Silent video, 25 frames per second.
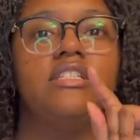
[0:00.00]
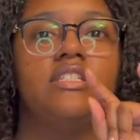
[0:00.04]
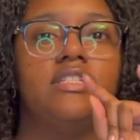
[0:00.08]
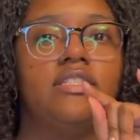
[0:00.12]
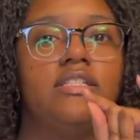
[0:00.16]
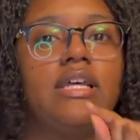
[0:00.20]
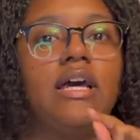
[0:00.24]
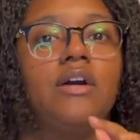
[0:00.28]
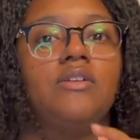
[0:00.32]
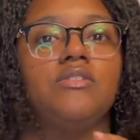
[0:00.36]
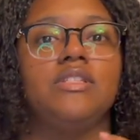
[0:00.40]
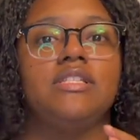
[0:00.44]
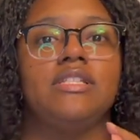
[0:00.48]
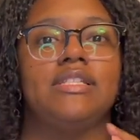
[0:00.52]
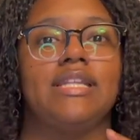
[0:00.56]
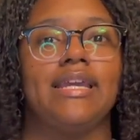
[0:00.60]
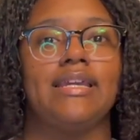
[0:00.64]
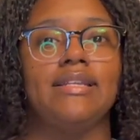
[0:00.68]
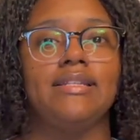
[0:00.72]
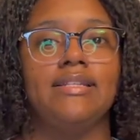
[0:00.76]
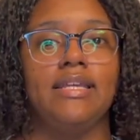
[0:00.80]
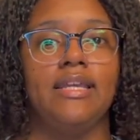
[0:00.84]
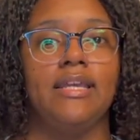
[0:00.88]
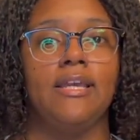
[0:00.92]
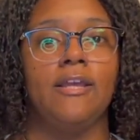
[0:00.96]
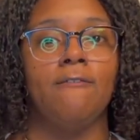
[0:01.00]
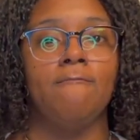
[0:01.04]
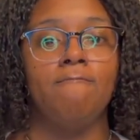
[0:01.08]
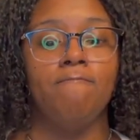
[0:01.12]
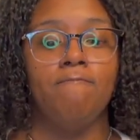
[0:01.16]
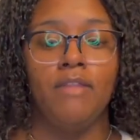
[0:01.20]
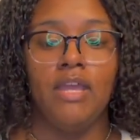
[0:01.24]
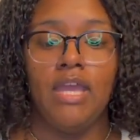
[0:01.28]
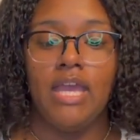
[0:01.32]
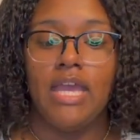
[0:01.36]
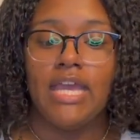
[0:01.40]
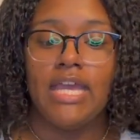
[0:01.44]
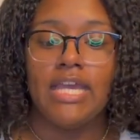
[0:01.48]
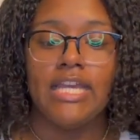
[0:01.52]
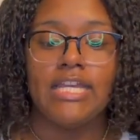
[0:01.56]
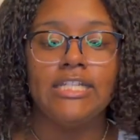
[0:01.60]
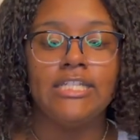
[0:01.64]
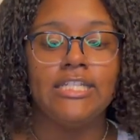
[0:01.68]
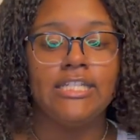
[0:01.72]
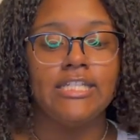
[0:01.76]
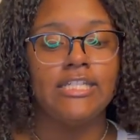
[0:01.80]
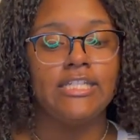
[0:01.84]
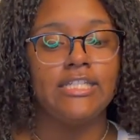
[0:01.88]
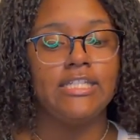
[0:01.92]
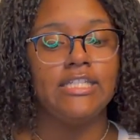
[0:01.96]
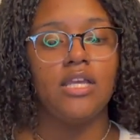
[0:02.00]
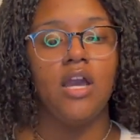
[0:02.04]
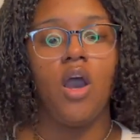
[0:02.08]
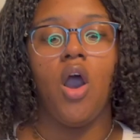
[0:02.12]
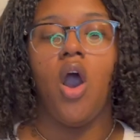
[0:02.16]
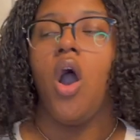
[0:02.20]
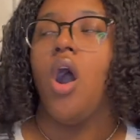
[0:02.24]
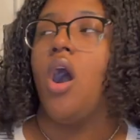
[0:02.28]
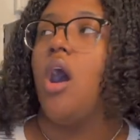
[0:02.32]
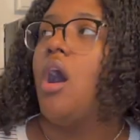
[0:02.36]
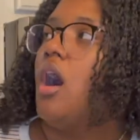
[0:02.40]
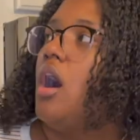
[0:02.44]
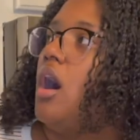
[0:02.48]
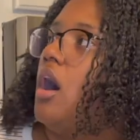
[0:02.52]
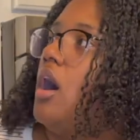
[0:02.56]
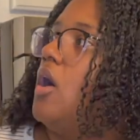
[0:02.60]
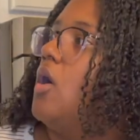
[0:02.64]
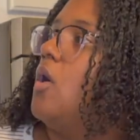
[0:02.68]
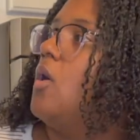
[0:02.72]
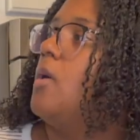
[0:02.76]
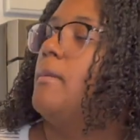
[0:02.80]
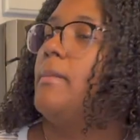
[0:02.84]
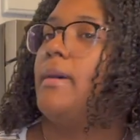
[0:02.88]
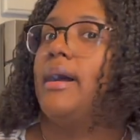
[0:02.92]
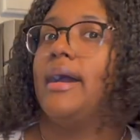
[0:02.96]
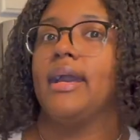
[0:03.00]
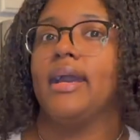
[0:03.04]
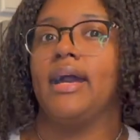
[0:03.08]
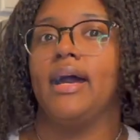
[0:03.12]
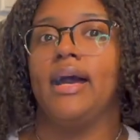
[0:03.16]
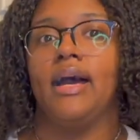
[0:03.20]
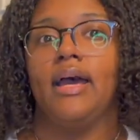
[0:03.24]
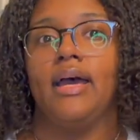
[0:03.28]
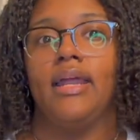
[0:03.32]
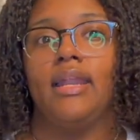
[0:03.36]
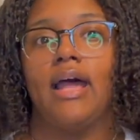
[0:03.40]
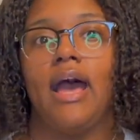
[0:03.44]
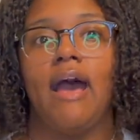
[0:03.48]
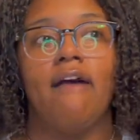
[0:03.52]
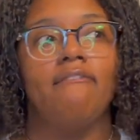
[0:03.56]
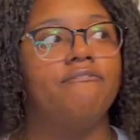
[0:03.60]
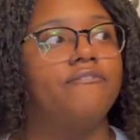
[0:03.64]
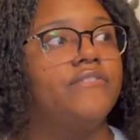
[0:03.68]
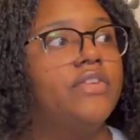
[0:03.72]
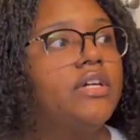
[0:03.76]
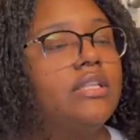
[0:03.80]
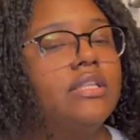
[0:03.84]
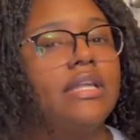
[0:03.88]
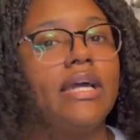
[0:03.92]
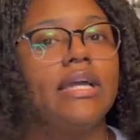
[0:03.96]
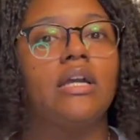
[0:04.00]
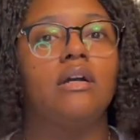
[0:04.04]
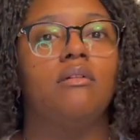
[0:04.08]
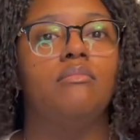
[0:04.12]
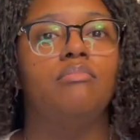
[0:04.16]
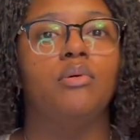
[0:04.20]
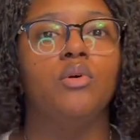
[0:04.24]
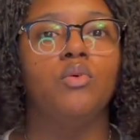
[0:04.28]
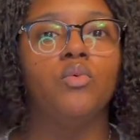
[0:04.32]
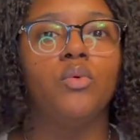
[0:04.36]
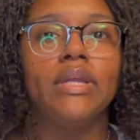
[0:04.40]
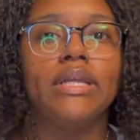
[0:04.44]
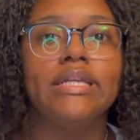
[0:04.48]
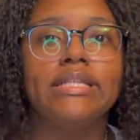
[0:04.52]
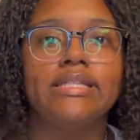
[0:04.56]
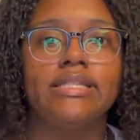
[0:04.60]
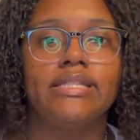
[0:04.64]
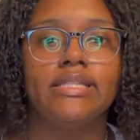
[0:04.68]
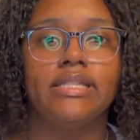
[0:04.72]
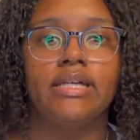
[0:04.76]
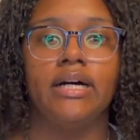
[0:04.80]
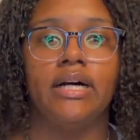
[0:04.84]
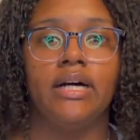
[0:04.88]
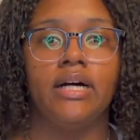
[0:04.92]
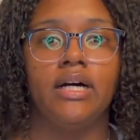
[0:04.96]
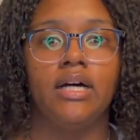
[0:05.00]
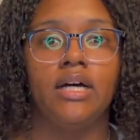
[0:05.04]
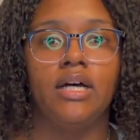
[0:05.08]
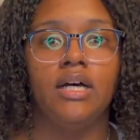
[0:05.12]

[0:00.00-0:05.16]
outstanding. It just, oh my God. I feel like a barista.